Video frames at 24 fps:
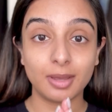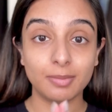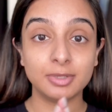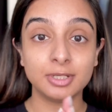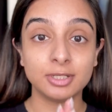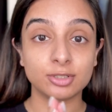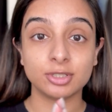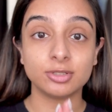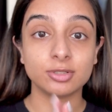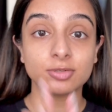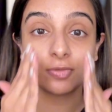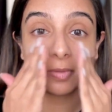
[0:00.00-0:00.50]

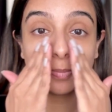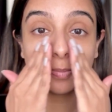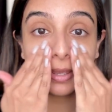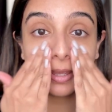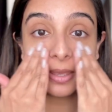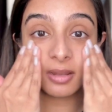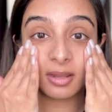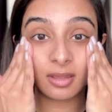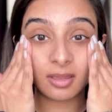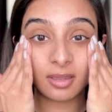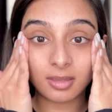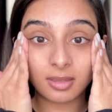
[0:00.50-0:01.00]
literally just rubbing it
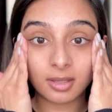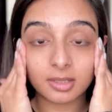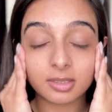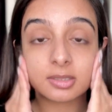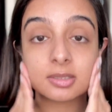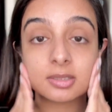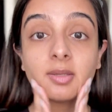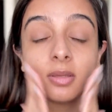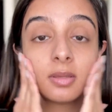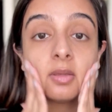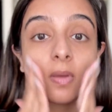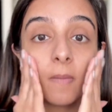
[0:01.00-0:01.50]
like this.
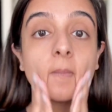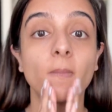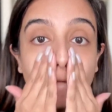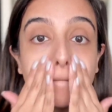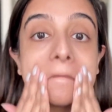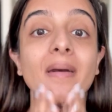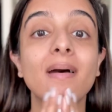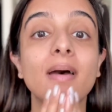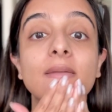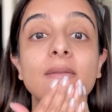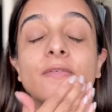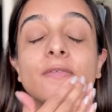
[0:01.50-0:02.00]

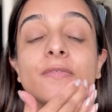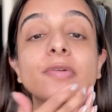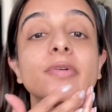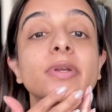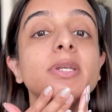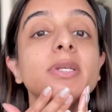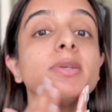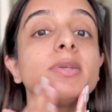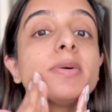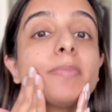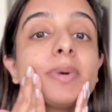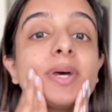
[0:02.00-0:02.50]
And I've already
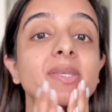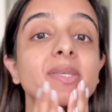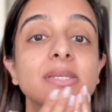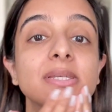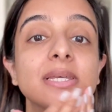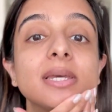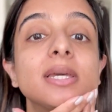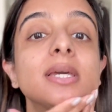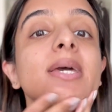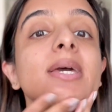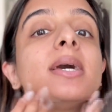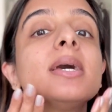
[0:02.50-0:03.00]
done my
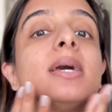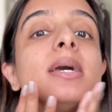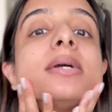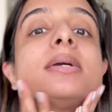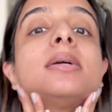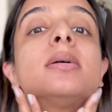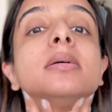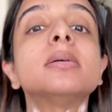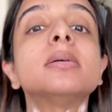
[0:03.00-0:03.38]
skincare.